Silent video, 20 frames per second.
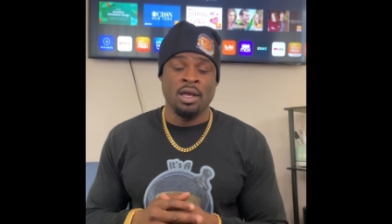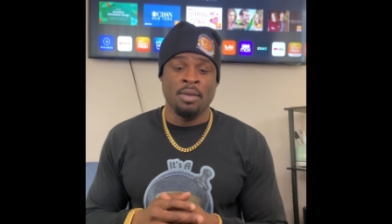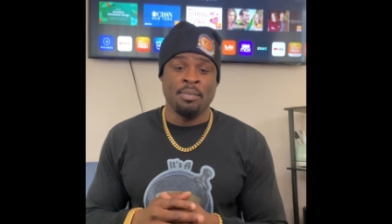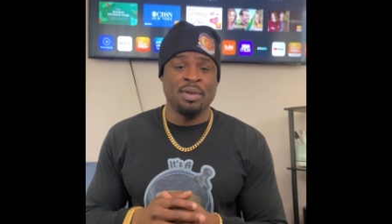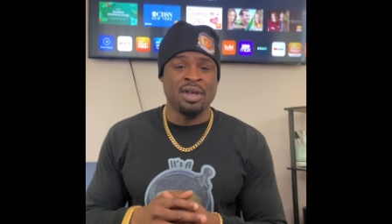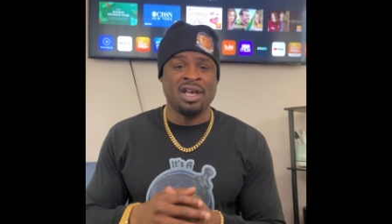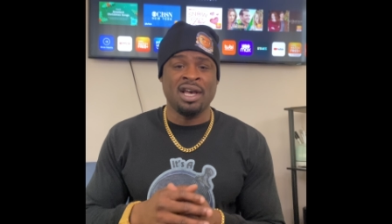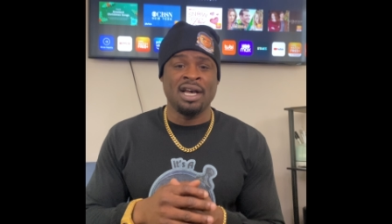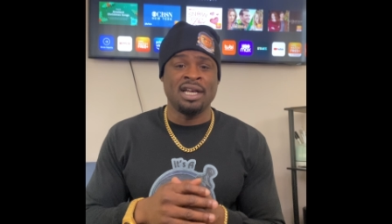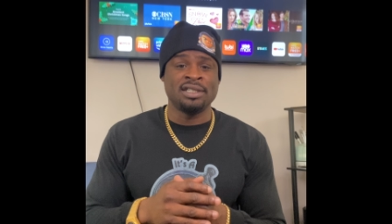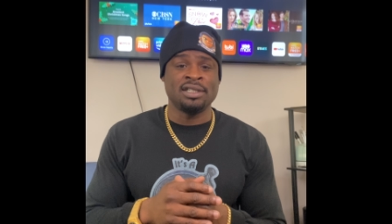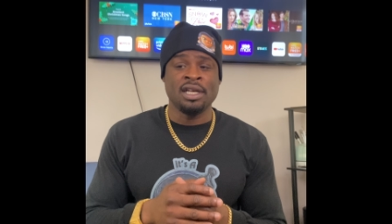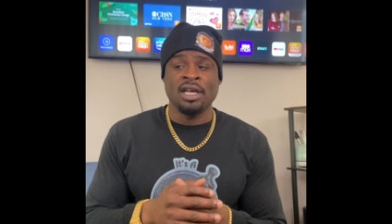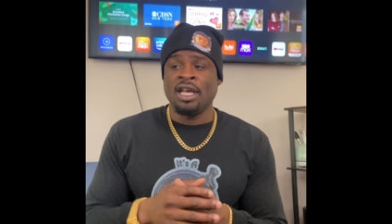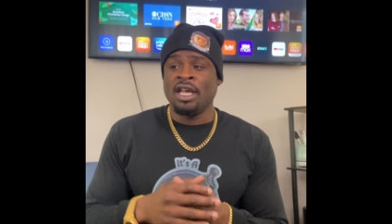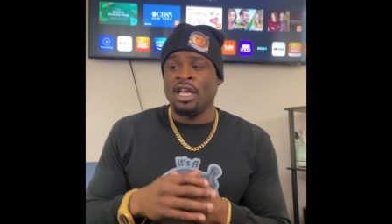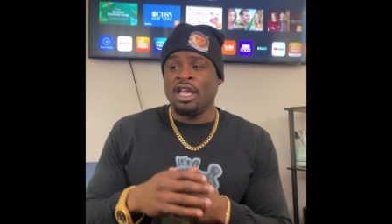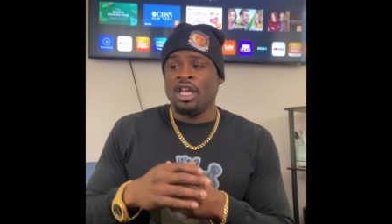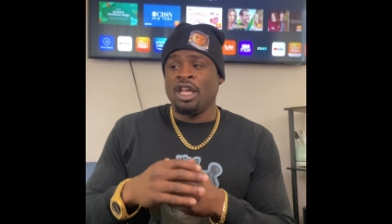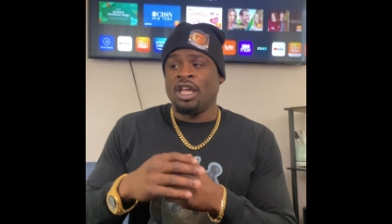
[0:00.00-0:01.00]
Because
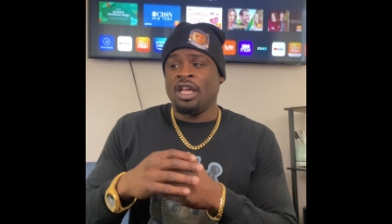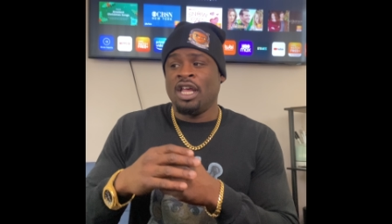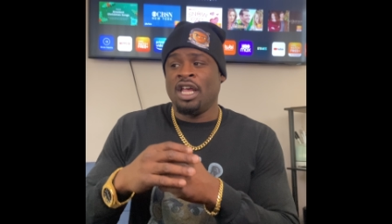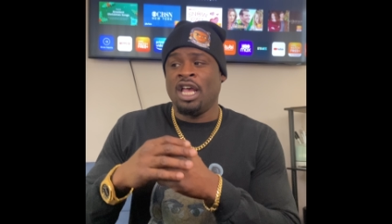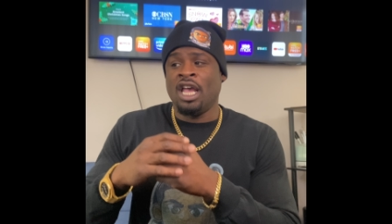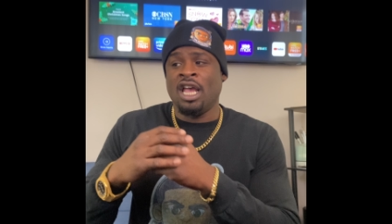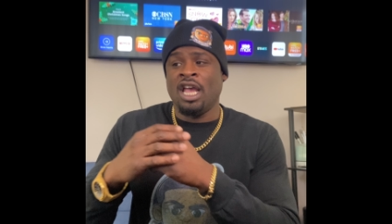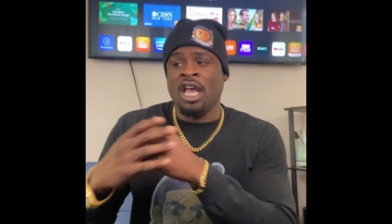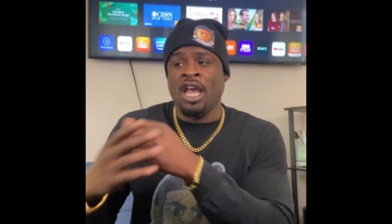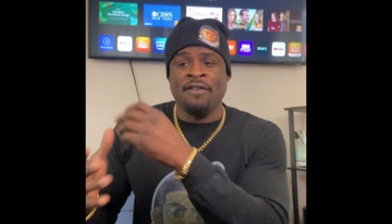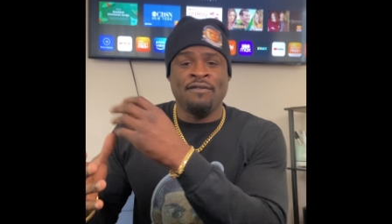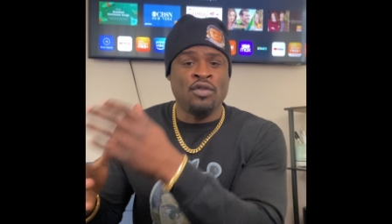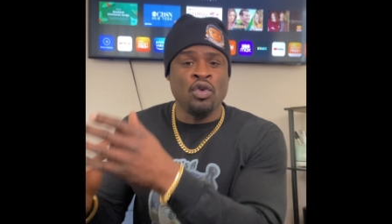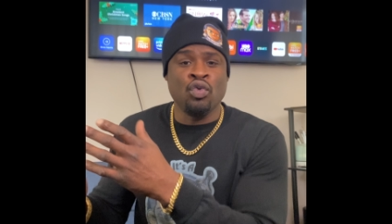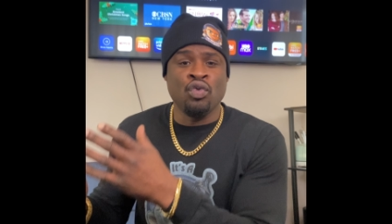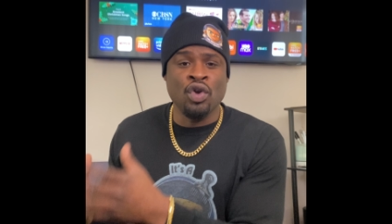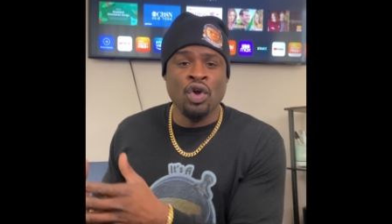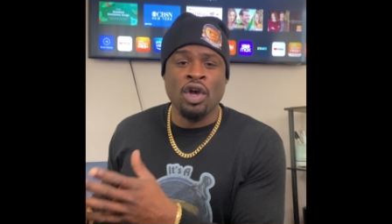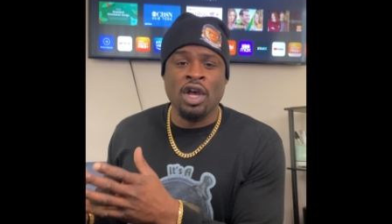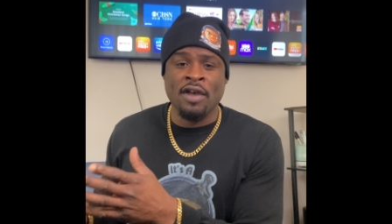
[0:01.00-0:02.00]
if you
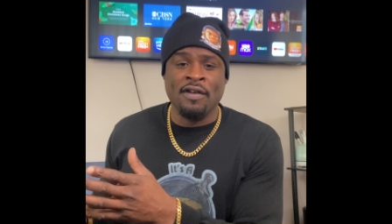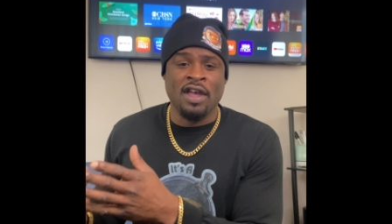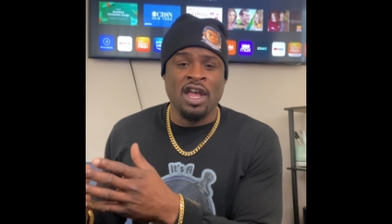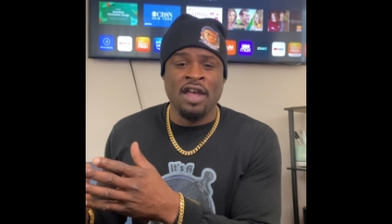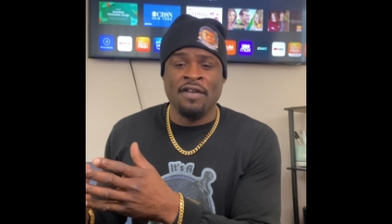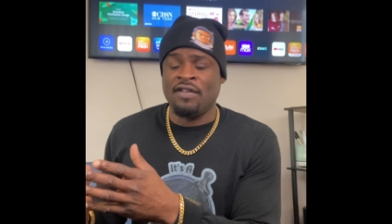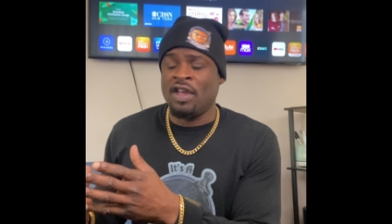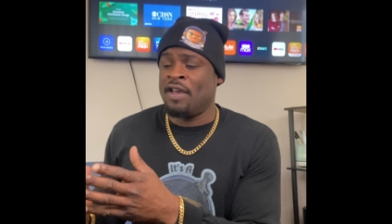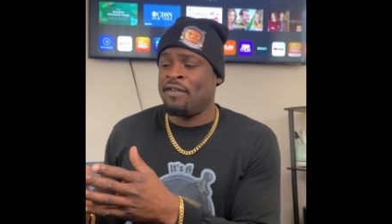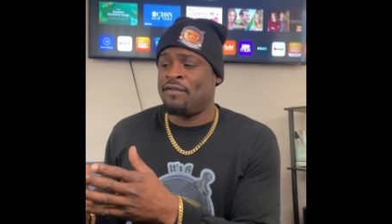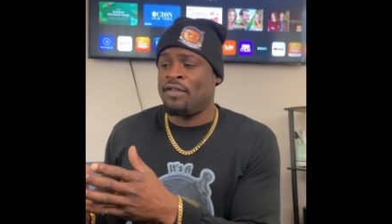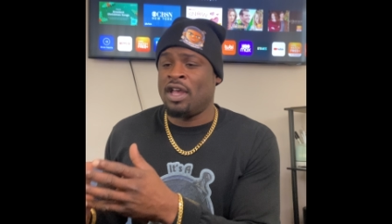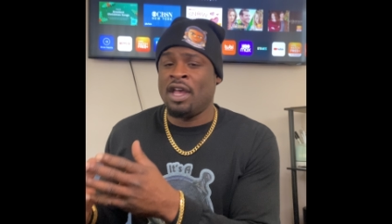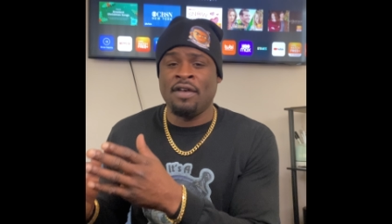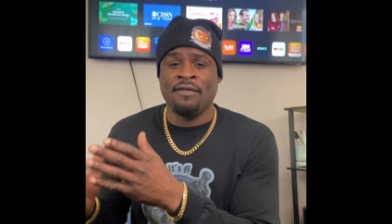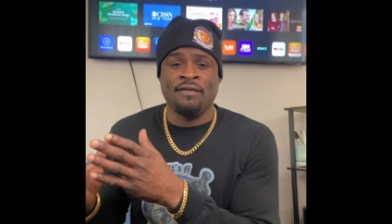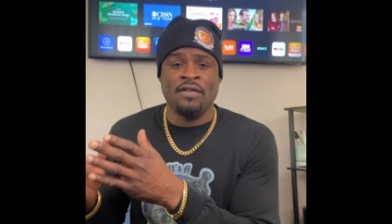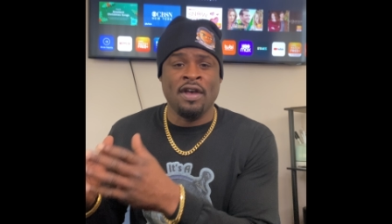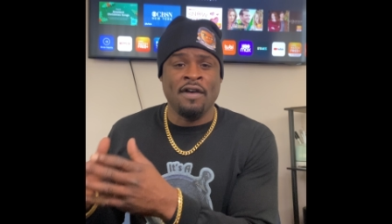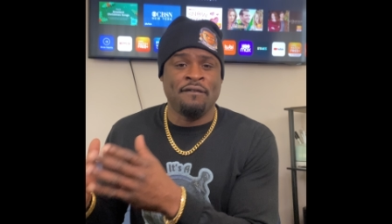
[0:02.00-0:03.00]
knew, if if
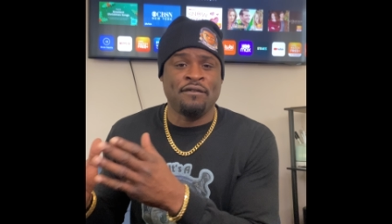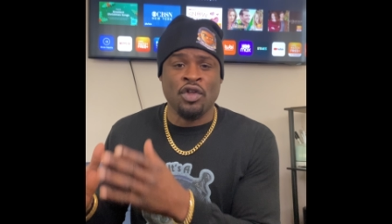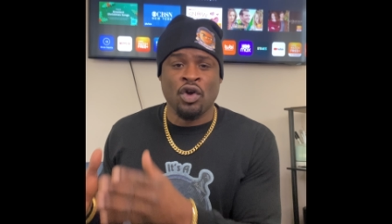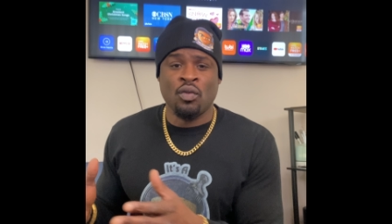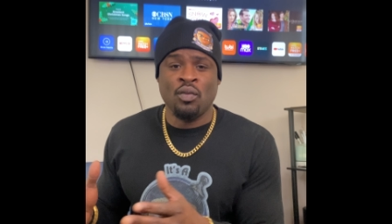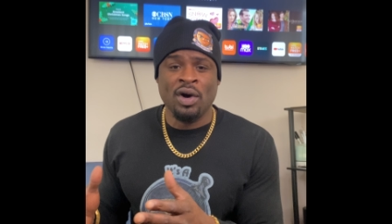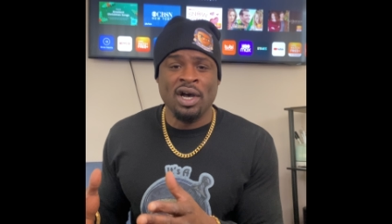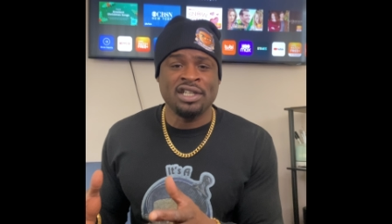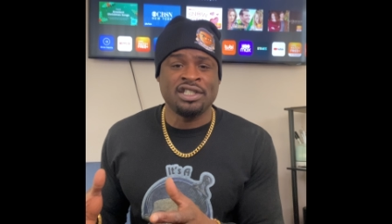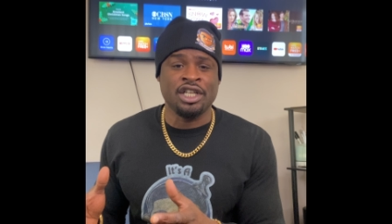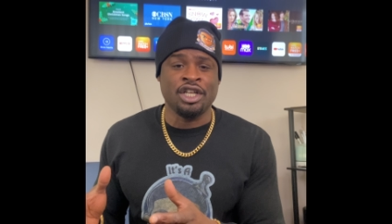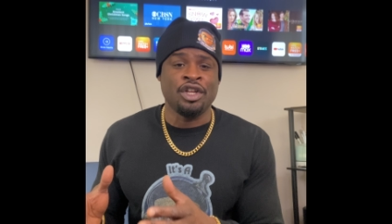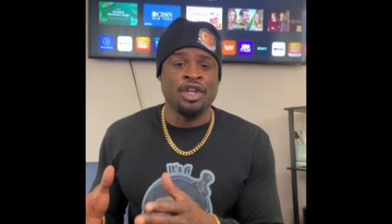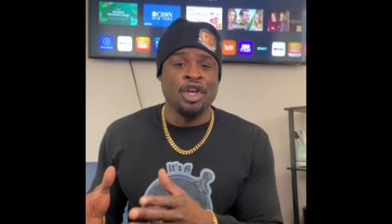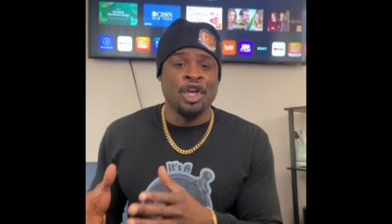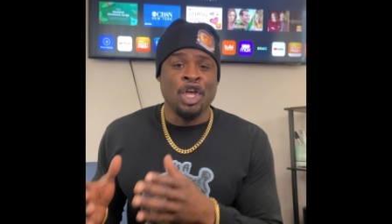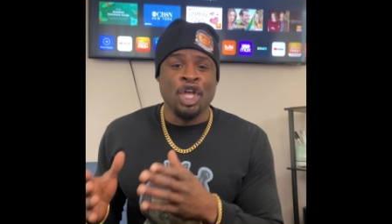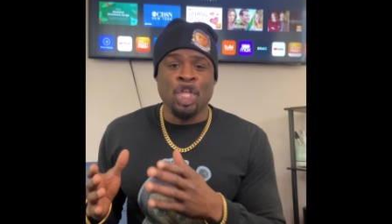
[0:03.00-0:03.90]
if, if there wasn't,